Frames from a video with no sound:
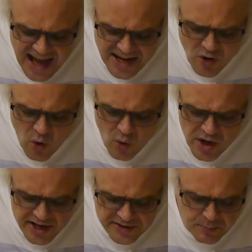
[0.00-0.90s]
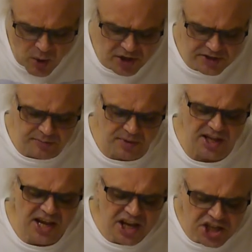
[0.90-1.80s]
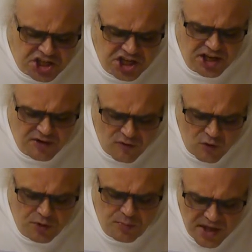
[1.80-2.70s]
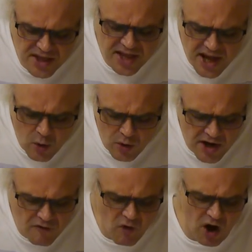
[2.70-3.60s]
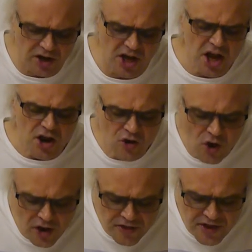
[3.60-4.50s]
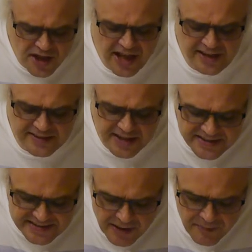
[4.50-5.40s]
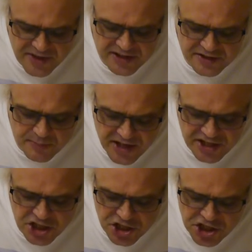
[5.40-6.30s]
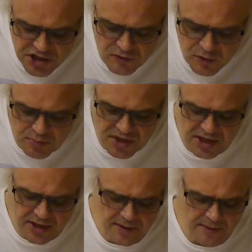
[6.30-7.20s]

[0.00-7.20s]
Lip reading: unholy as possible, she would be the only one, nonetheless something special she would be.